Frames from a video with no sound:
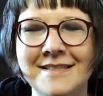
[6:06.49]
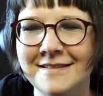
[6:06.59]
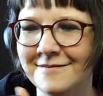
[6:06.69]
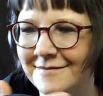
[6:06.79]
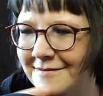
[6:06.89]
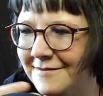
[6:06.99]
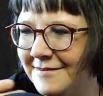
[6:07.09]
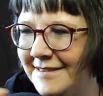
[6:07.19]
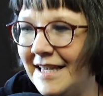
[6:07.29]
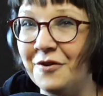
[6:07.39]
to
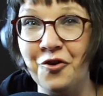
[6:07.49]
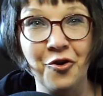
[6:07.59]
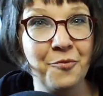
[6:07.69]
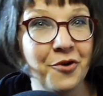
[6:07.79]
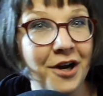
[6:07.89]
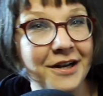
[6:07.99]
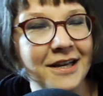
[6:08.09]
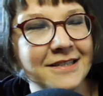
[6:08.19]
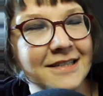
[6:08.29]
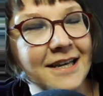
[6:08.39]
sell your
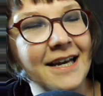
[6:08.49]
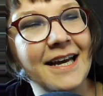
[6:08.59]
product.